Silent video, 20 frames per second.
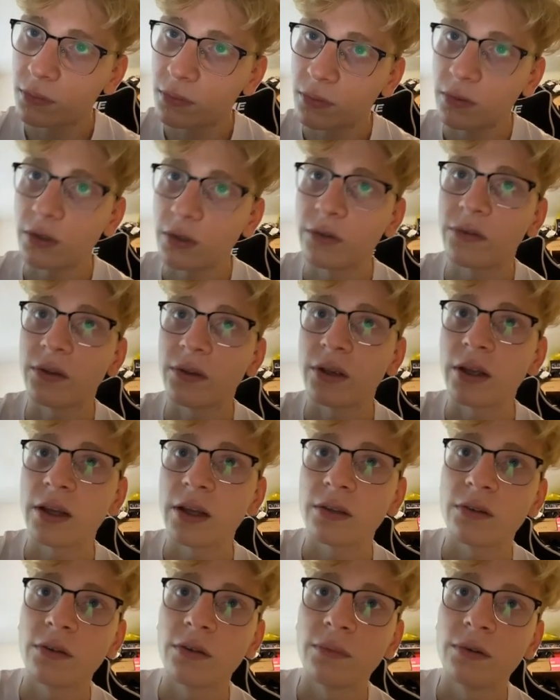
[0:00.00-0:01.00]
let's say
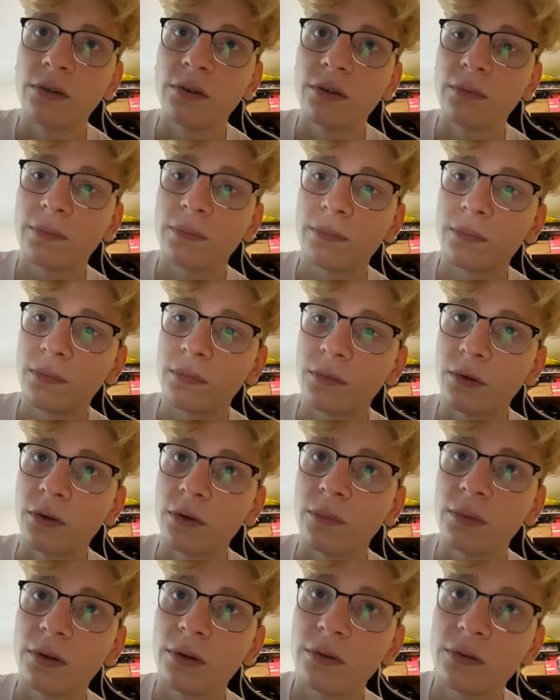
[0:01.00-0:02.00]
activity, not
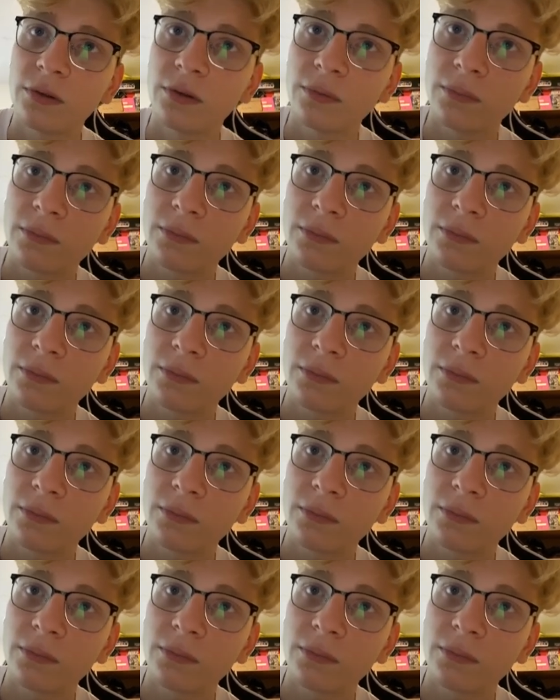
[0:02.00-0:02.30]
ability.